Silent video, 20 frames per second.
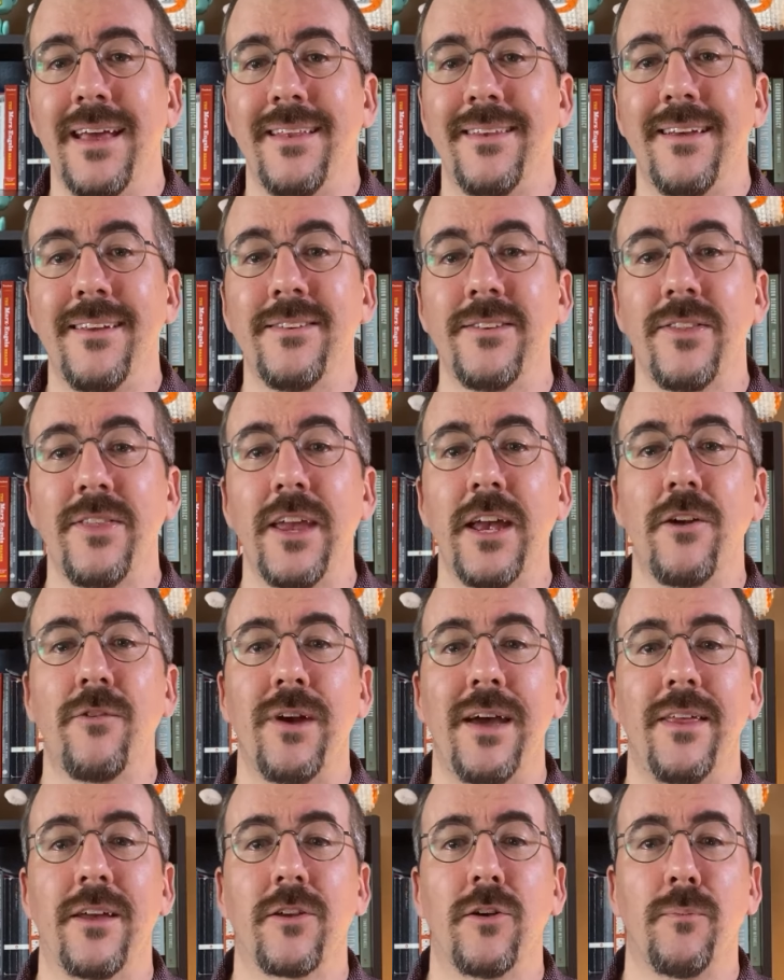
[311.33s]
this
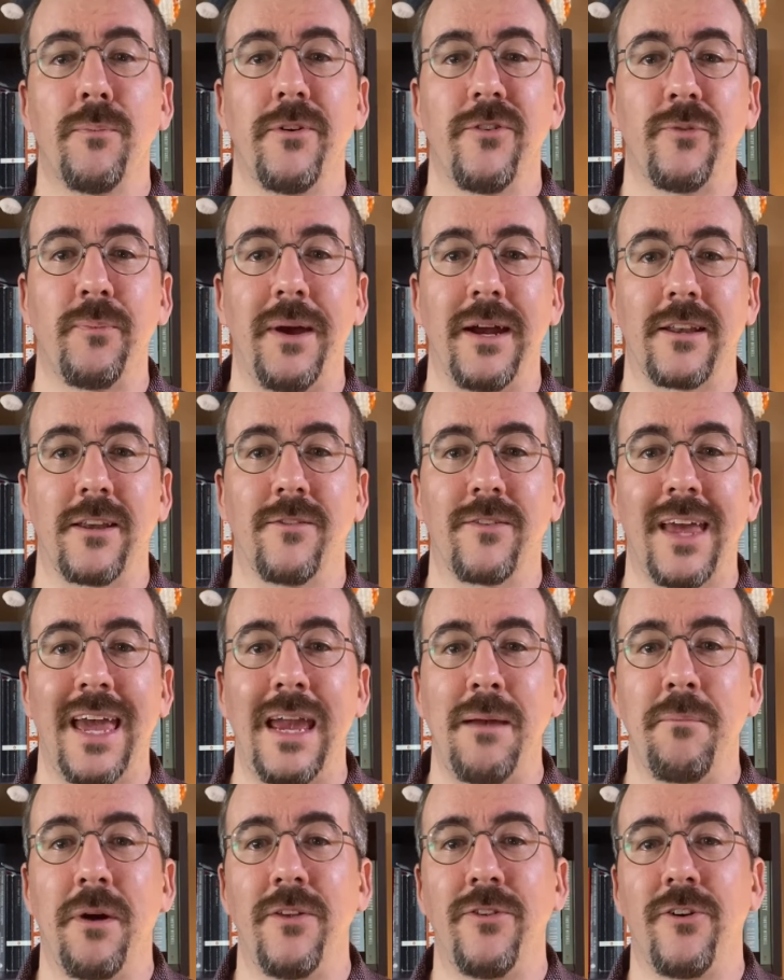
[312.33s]
theoretical perspective
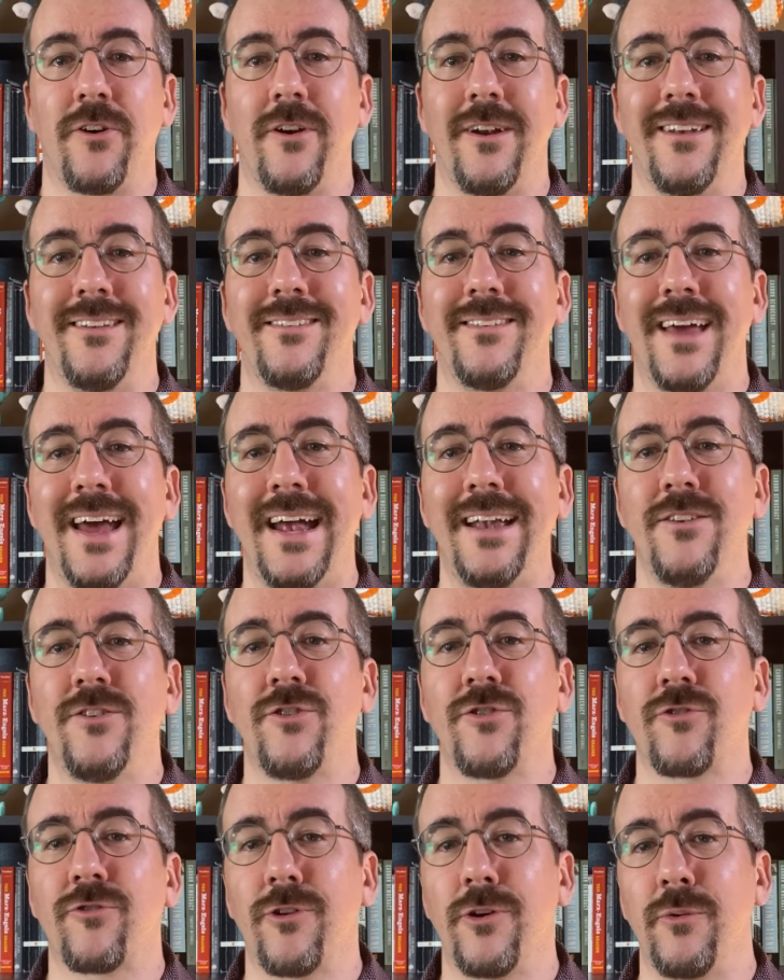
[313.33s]
came under intense
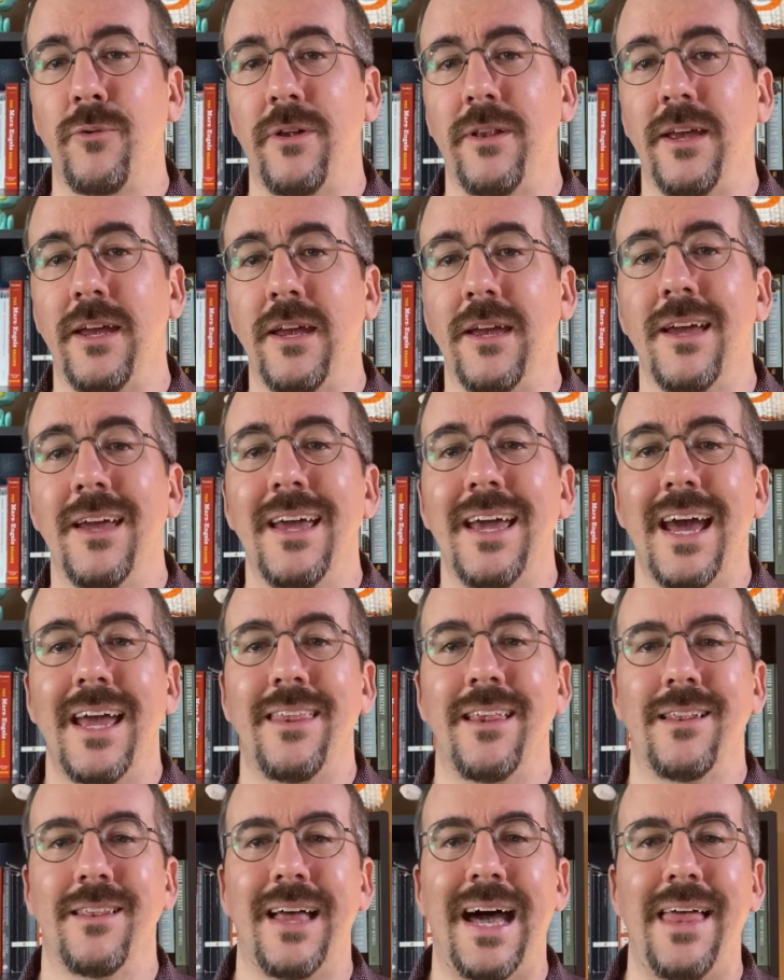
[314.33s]
scrutiny in
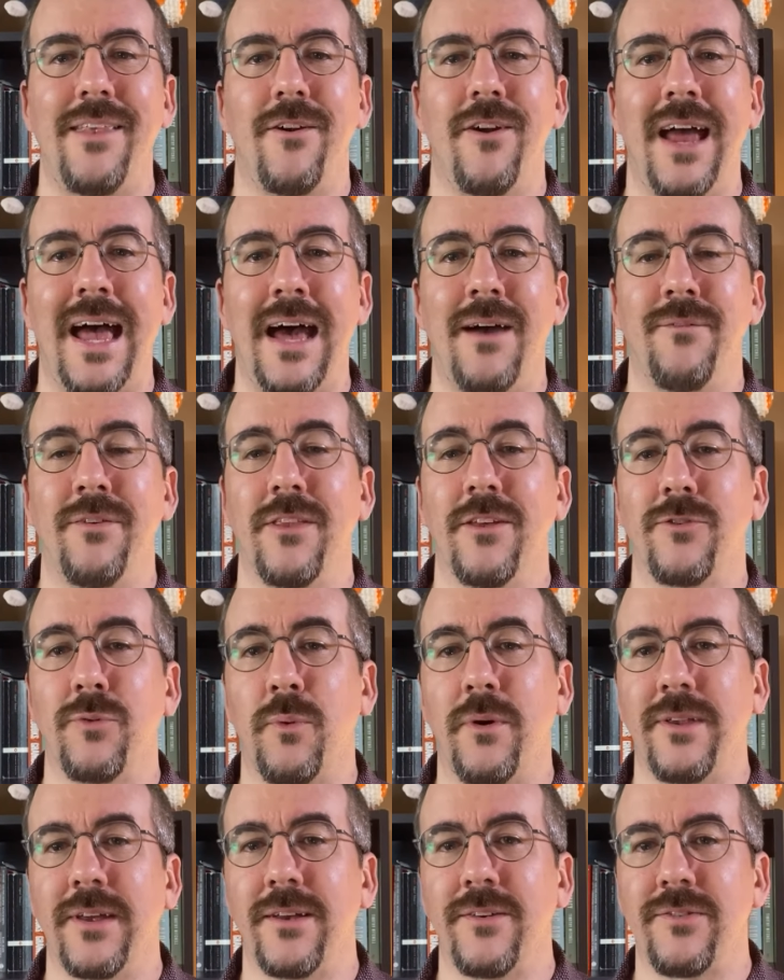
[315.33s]
the latter half of the
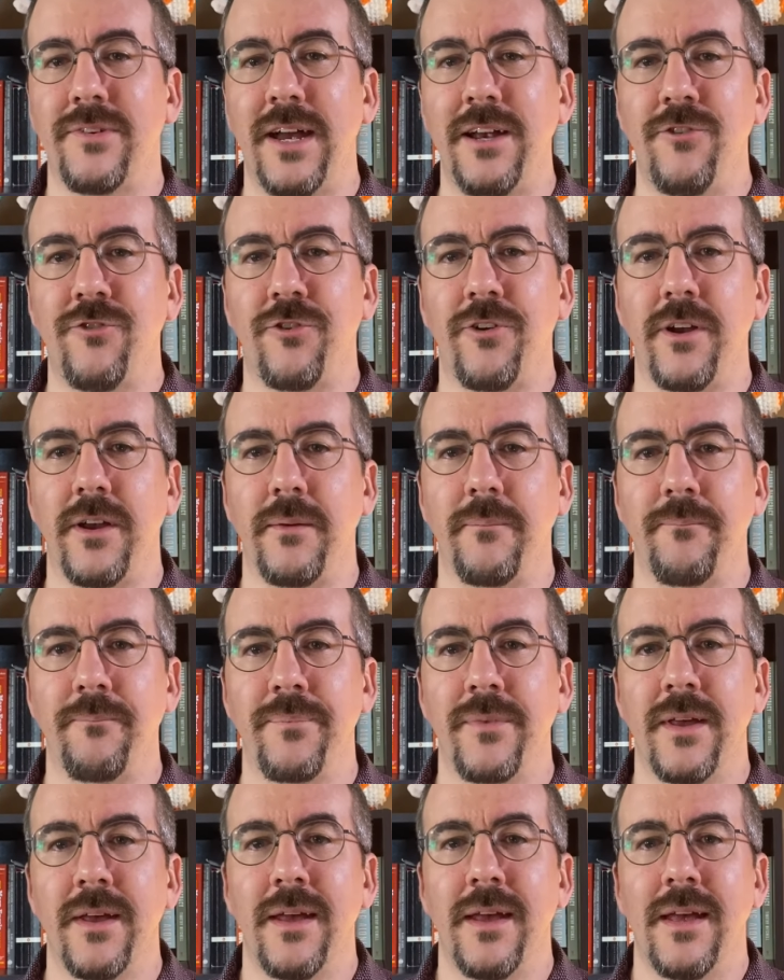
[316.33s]
20th century.
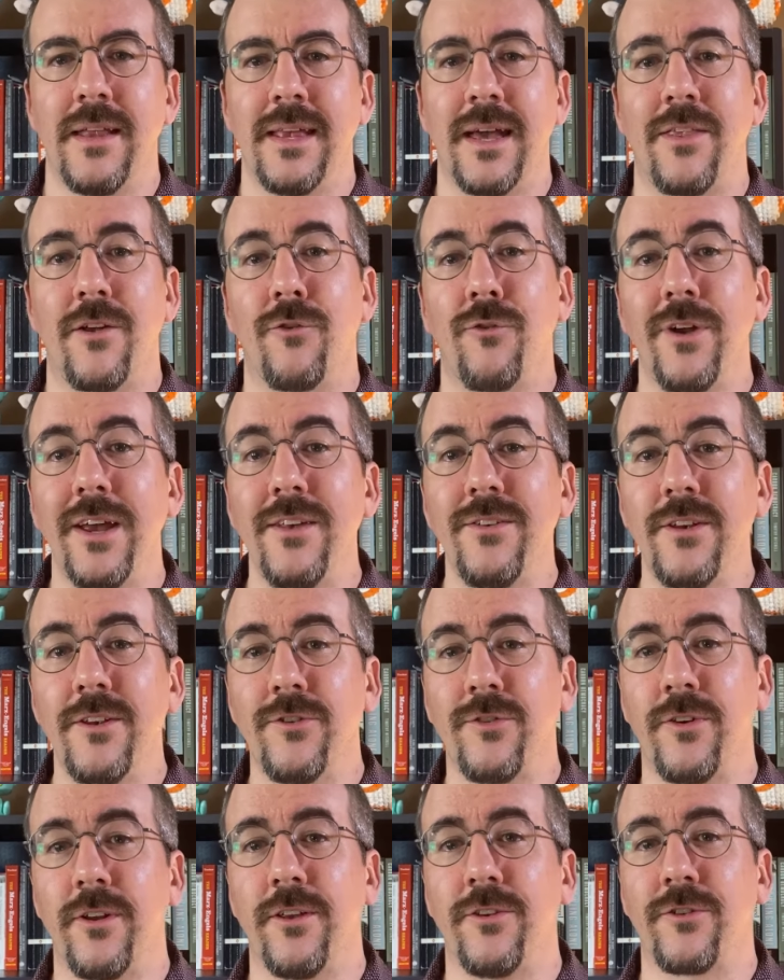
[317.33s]
Now, the reasons
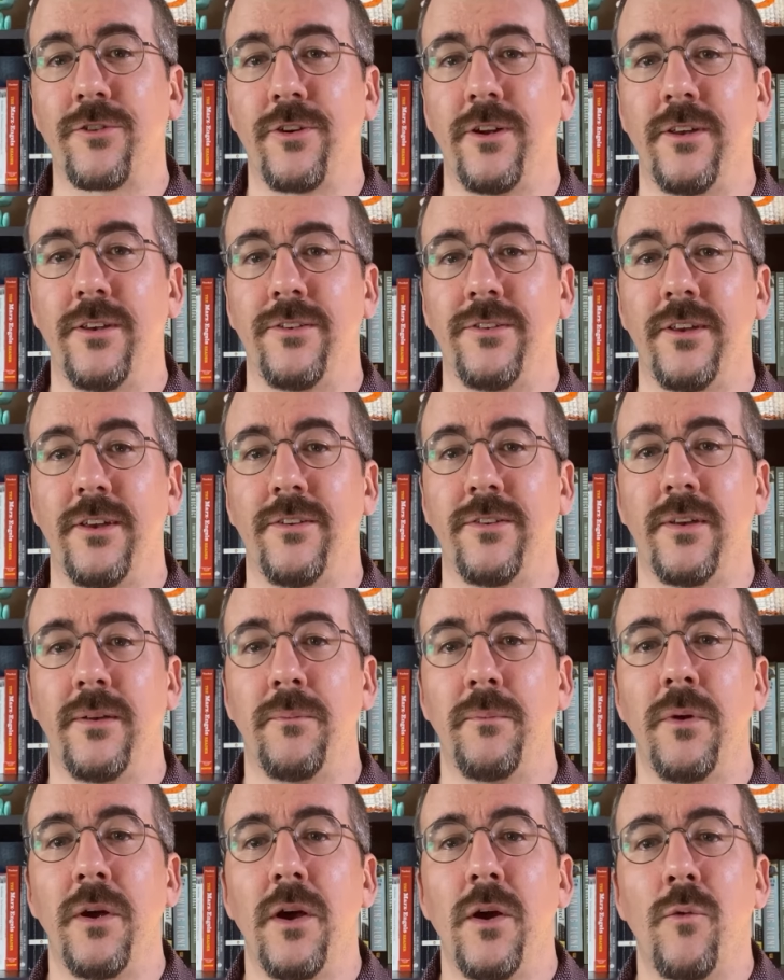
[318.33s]
for this
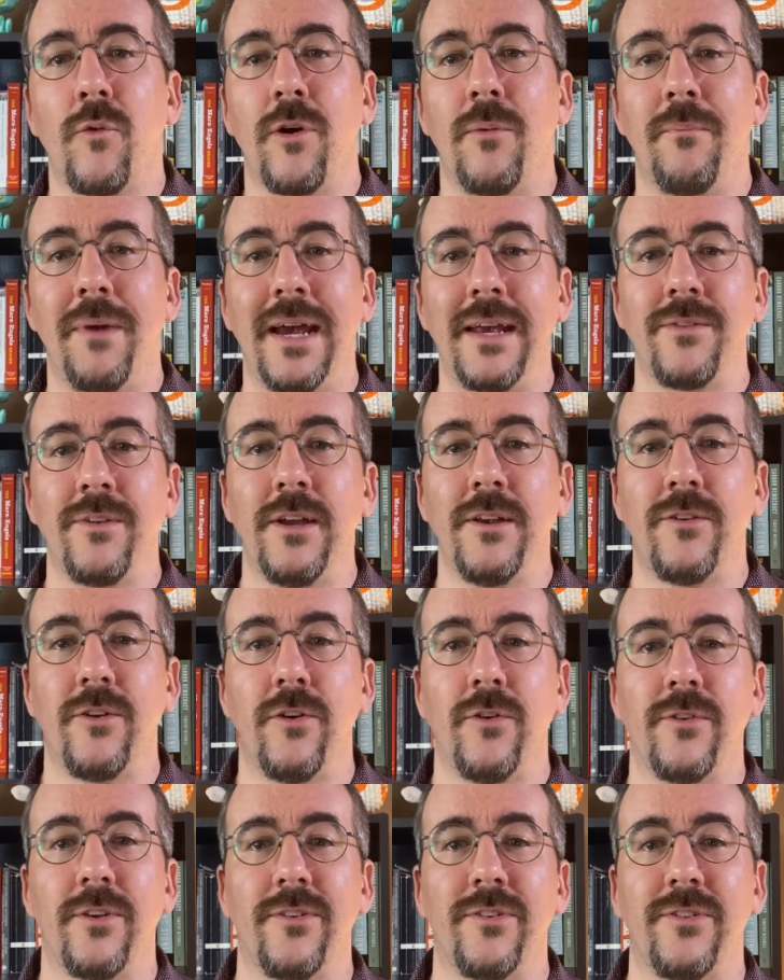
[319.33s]
criticism were mainly
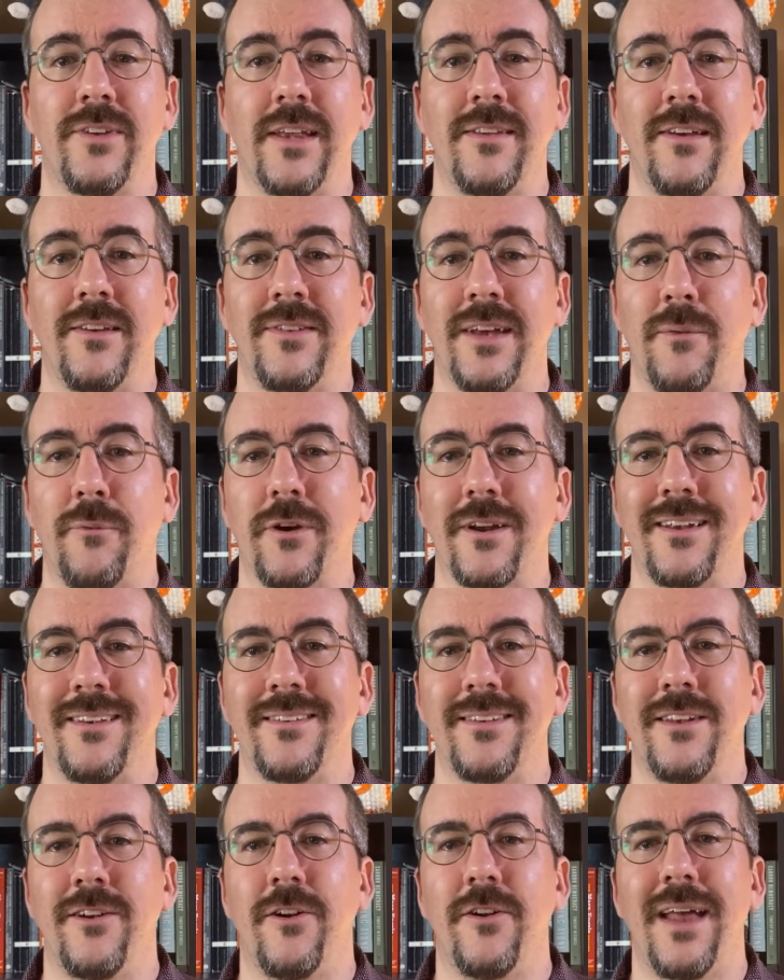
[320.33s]
due to studies that were
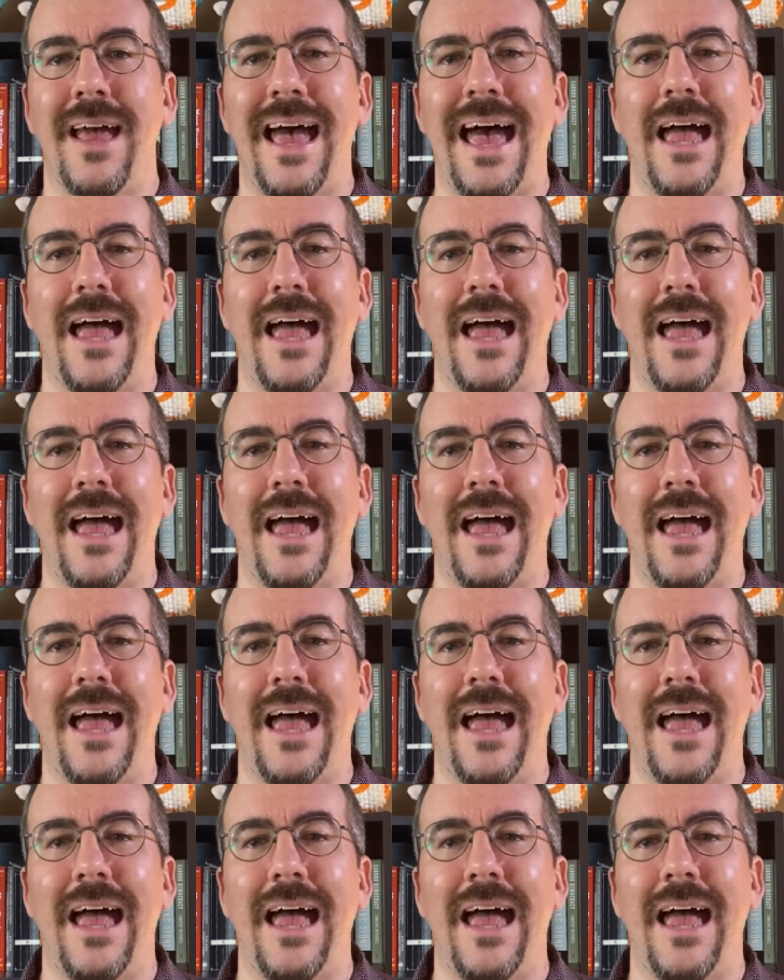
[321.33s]
considered